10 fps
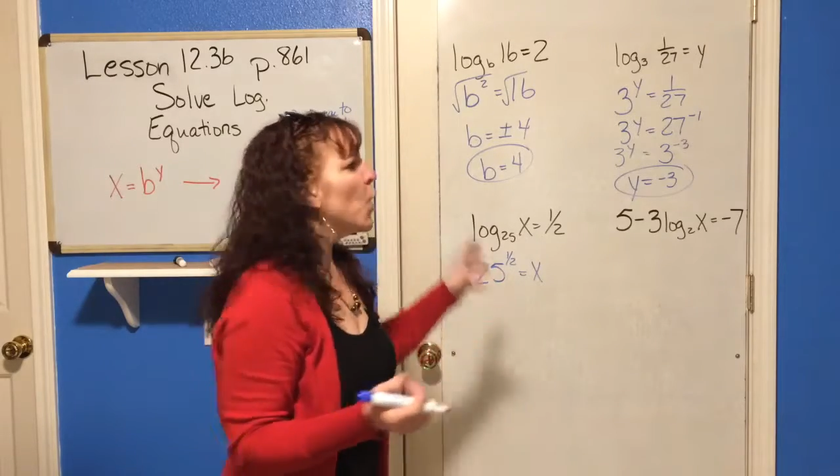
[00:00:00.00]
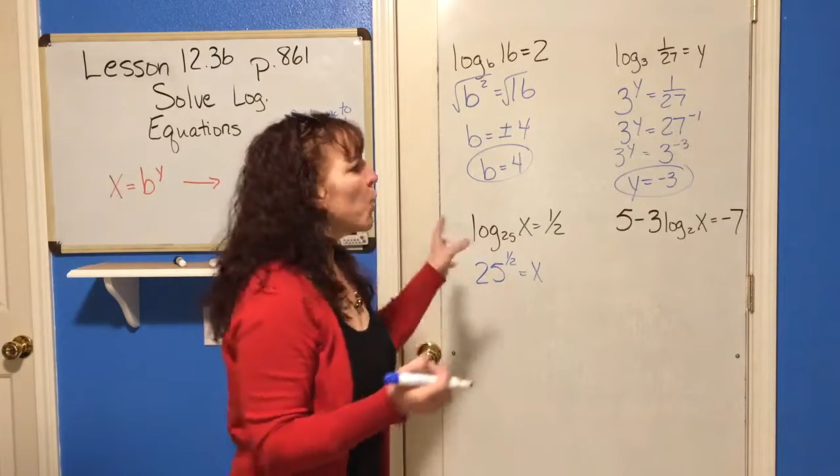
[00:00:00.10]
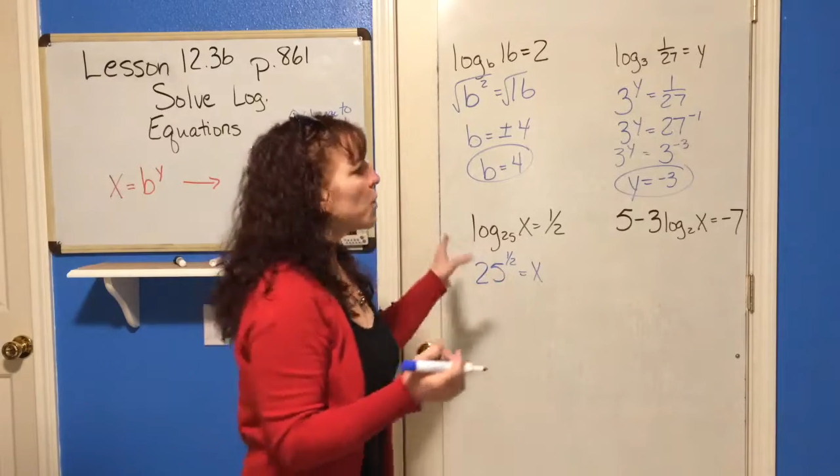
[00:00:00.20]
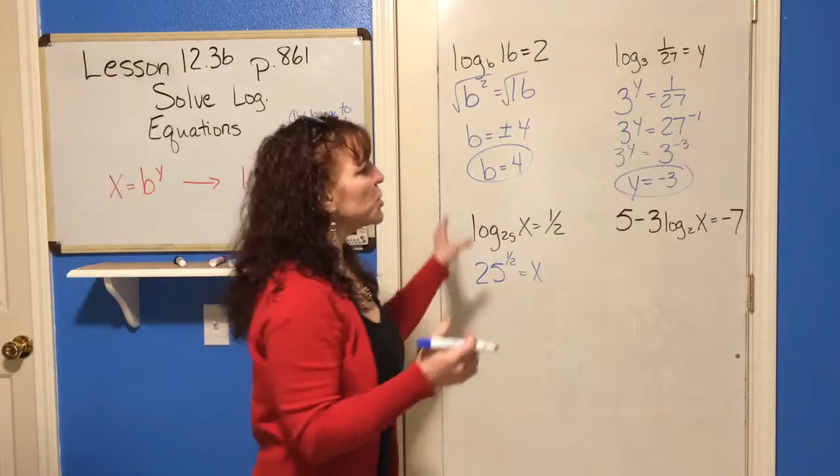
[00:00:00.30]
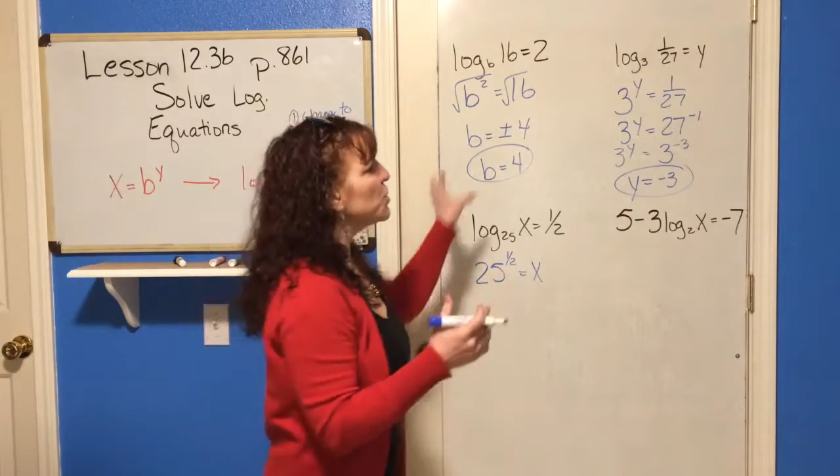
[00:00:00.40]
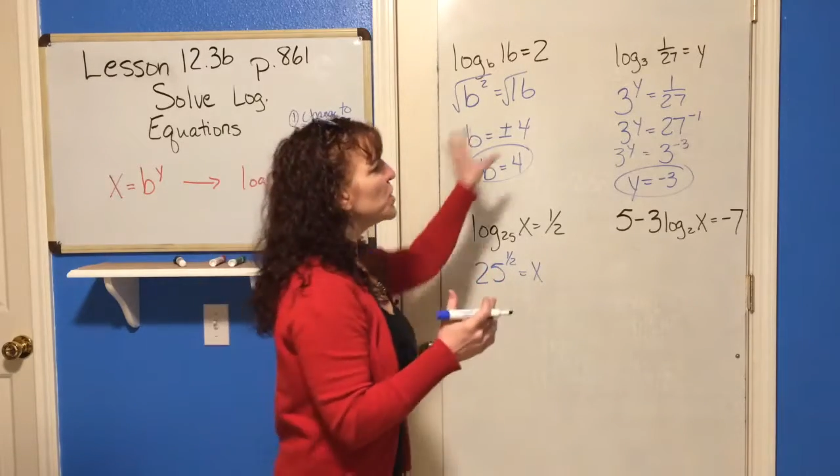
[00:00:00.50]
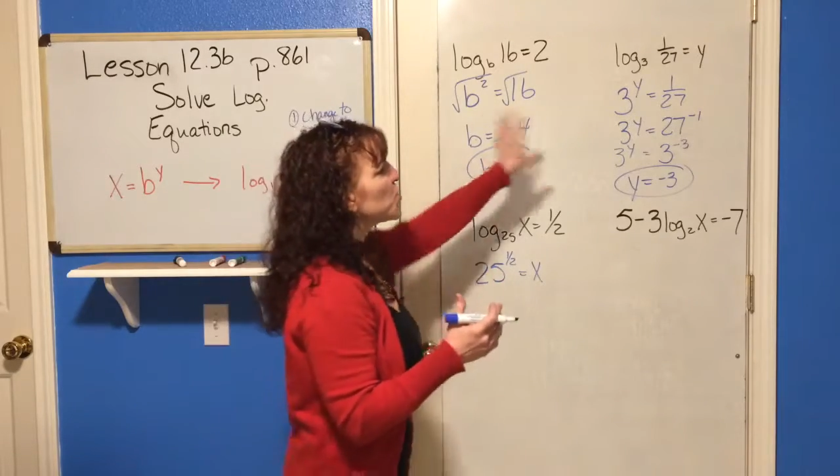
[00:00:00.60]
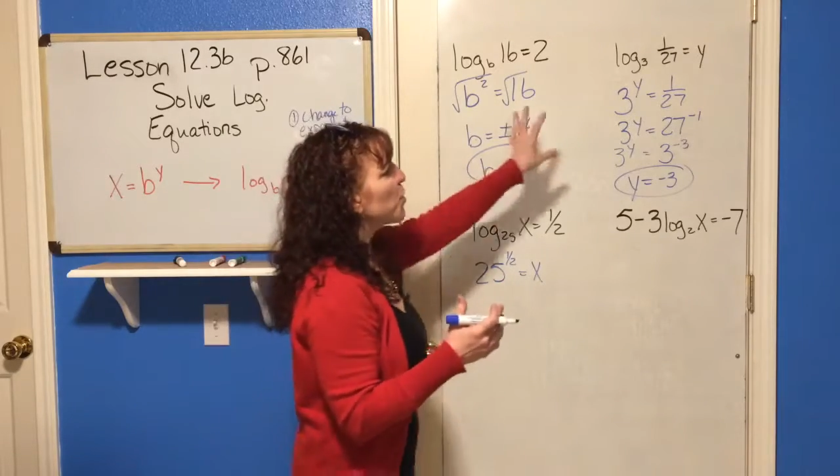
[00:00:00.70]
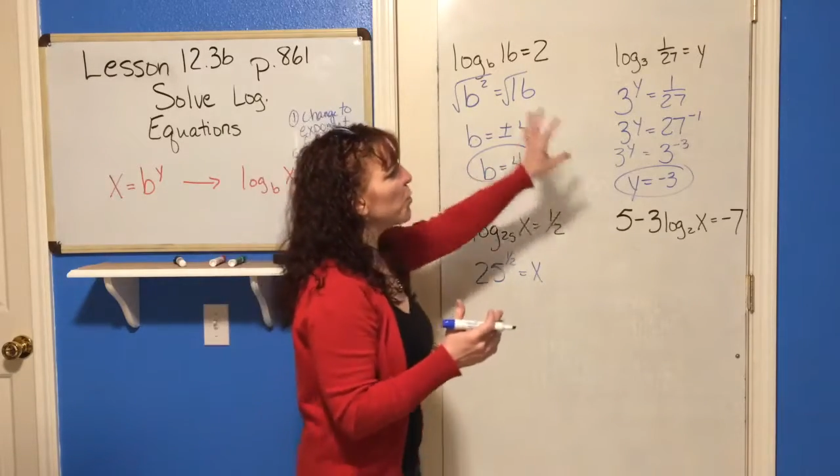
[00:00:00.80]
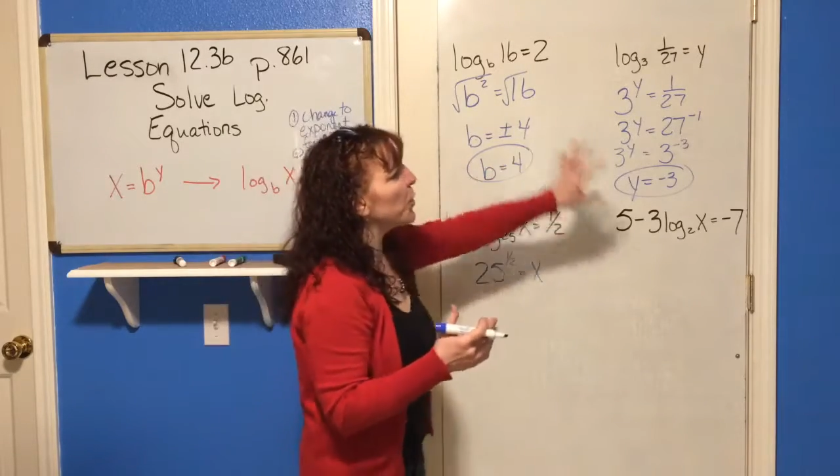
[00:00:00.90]
what we're doing
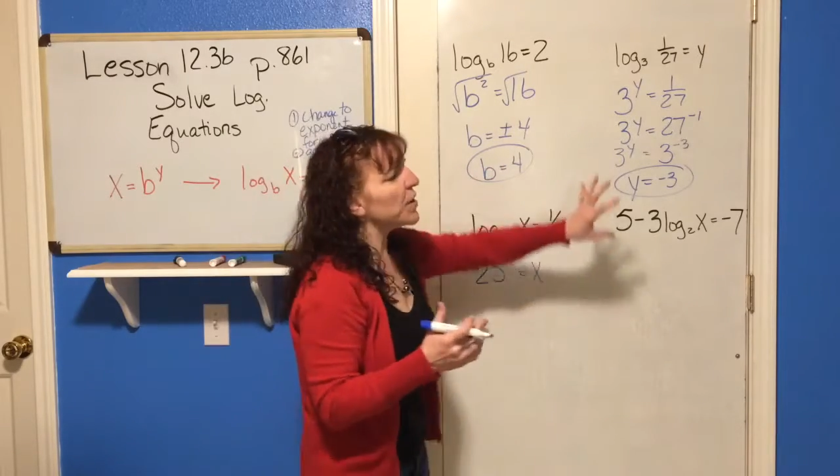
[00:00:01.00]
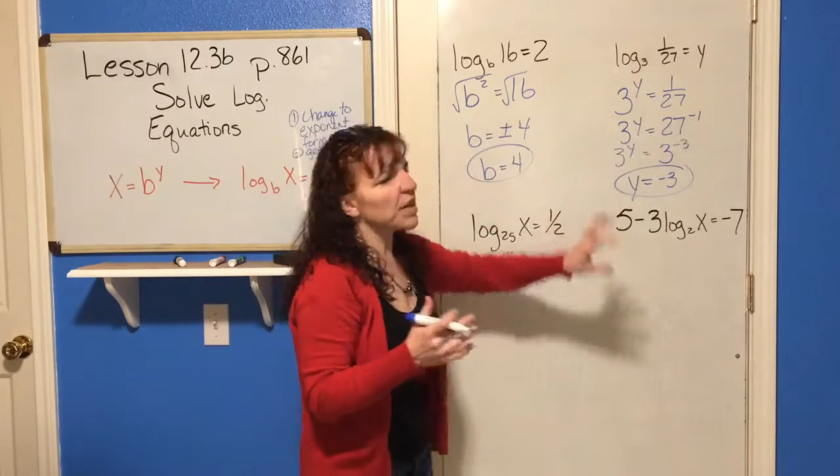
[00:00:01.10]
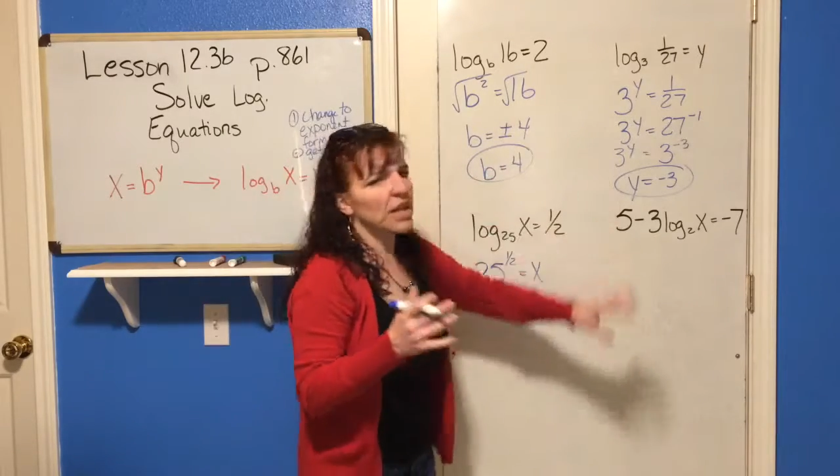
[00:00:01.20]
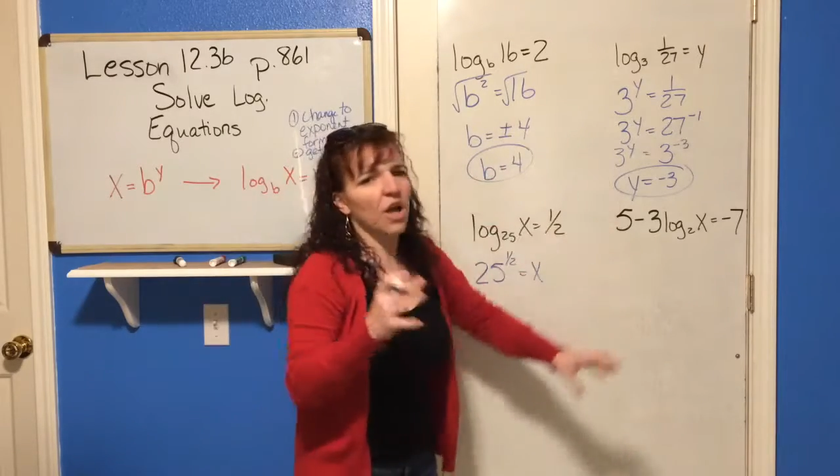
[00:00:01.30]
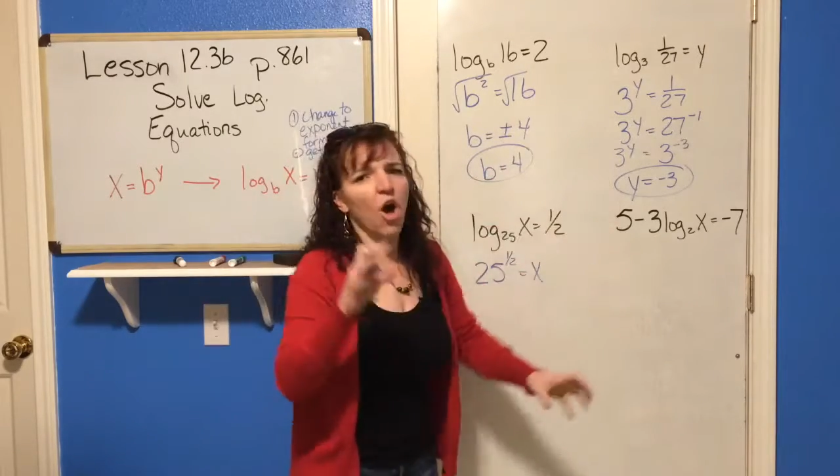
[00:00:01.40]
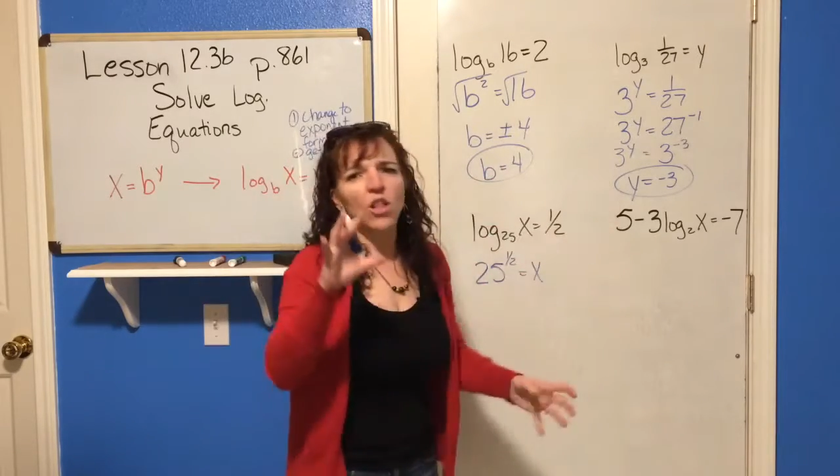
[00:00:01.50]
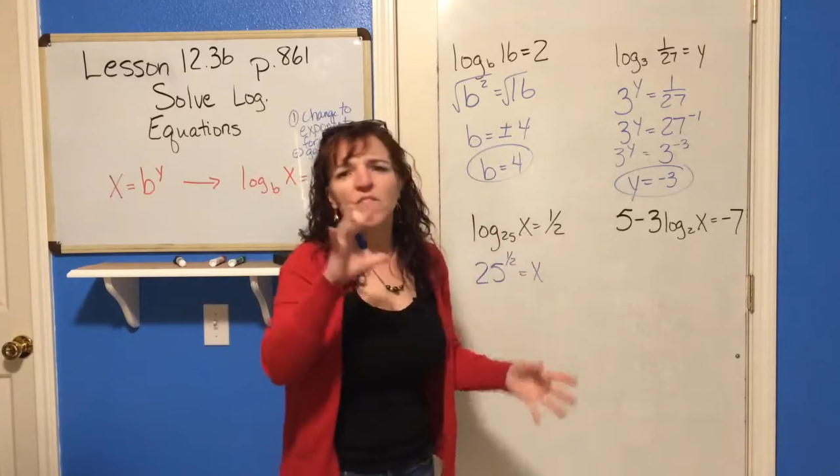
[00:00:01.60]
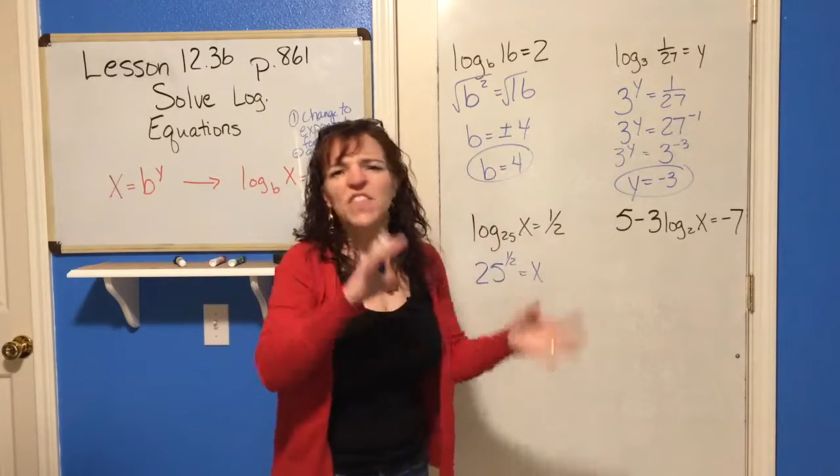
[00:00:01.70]
is we're putting all